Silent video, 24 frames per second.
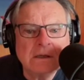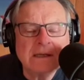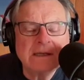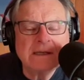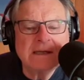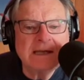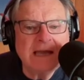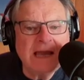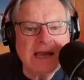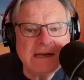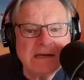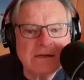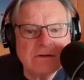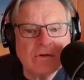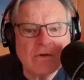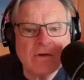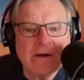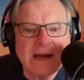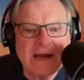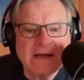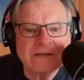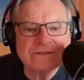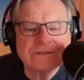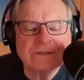gate
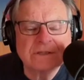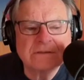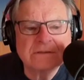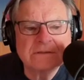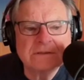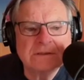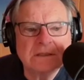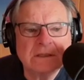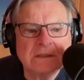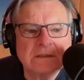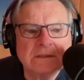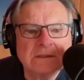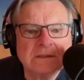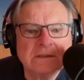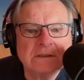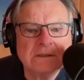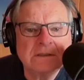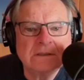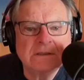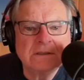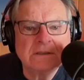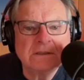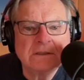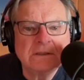crashers,
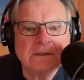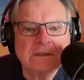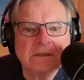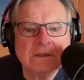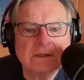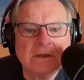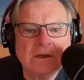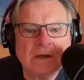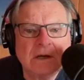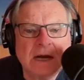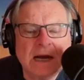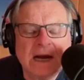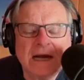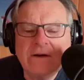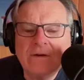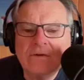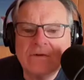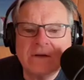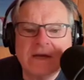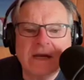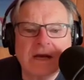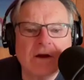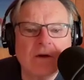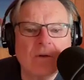I
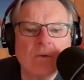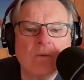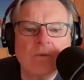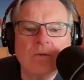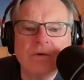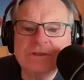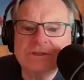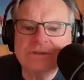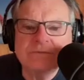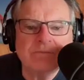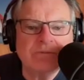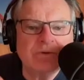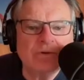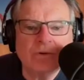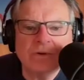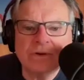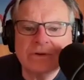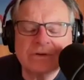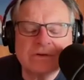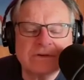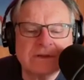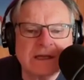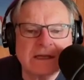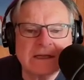don't care which
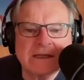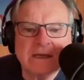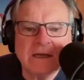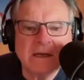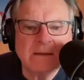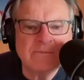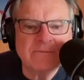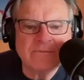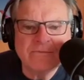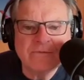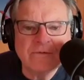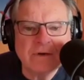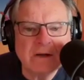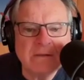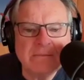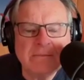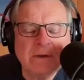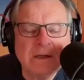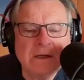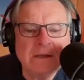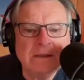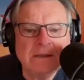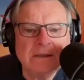border they come from,